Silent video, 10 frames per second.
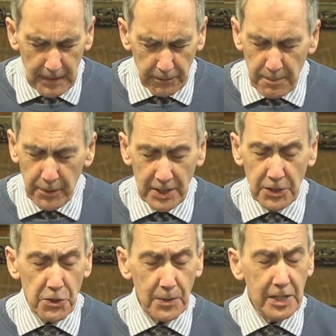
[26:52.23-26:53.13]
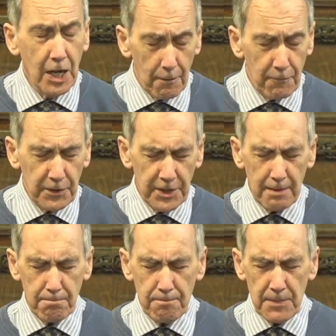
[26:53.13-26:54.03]
We pray that you would comfort
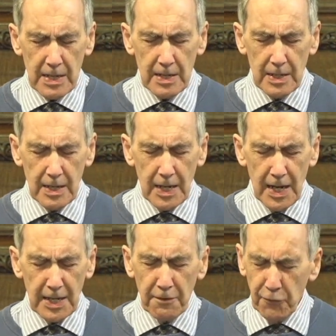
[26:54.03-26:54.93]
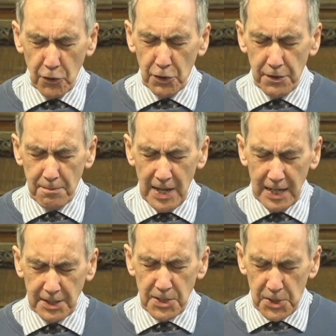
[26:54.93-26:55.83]
them and afford them
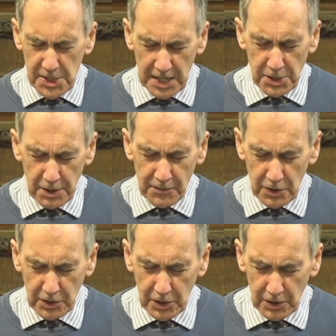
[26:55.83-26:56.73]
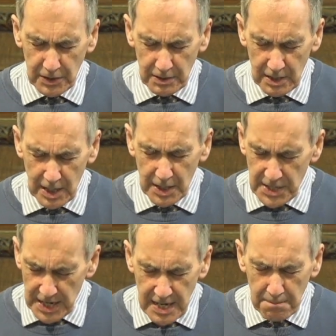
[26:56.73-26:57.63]
that sense of your own
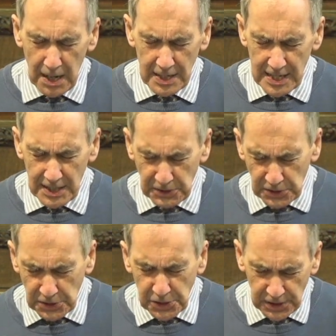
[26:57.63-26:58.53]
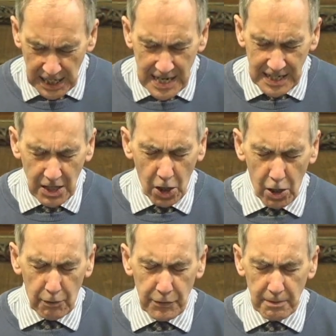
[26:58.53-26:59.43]
day by day sustaining
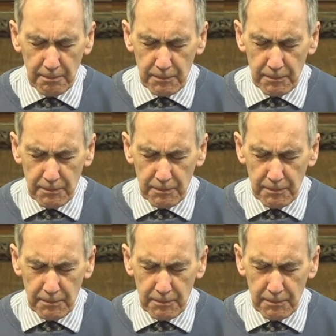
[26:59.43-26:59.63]
of them